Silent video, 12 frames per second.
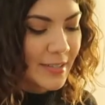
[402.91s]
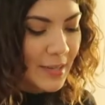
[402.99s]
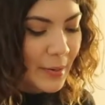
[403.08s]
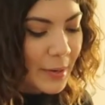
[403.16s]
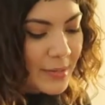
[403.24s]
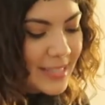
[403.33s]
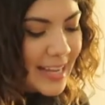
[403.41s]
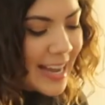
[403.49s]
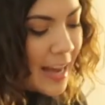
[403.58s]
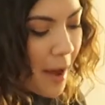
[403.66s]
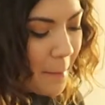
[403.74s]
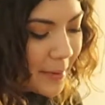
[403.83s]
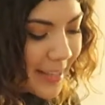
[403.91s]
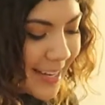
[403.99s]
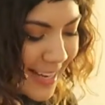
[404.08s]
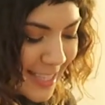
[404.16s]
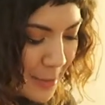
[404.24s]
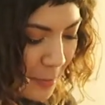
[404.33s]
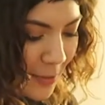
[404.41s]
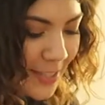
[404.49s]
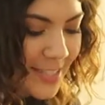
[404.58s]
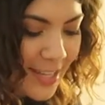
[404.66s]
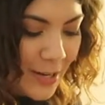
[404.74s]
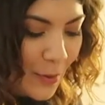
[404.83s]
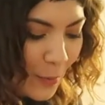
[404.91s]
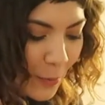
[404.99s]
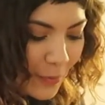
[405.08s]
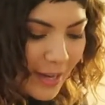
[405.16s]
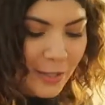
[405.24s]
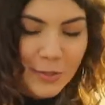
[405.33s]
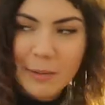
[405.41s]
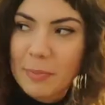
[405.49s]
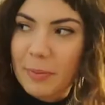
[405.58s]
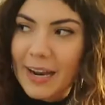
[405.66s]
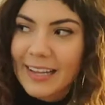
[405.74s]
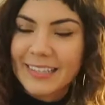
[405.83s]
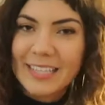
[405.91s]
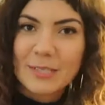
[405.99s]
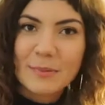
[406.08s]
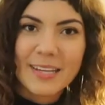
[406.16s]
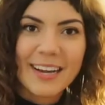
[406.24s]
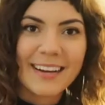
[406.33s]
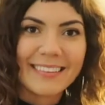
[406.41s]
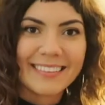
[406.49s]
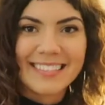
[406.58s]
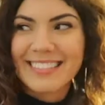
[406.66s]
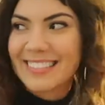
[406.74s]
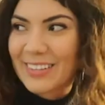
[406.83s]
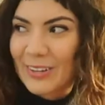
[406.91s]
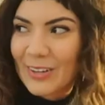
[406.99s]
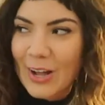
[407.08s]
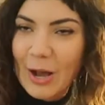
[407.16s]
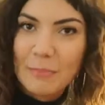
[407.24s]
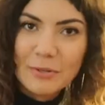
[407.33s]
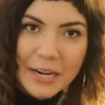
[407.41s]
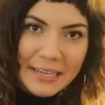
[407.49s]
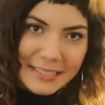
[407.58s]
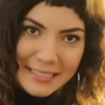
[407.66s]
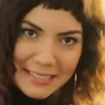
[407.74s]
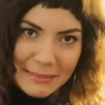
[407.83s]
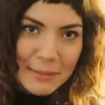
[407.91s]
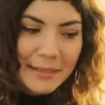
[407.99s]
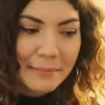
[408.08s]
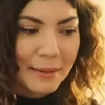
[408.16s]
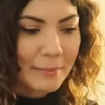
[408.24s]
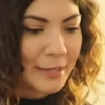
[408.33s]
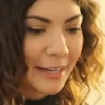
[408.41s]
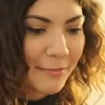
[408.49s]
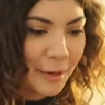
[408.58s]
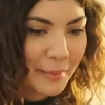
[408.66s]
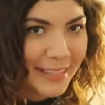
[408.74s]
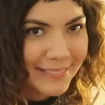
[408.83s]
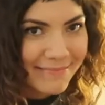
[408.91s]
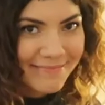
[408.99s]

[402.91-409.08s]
So it was a humbling experience in whole that trip, but at least we got this little object to be a memory from it.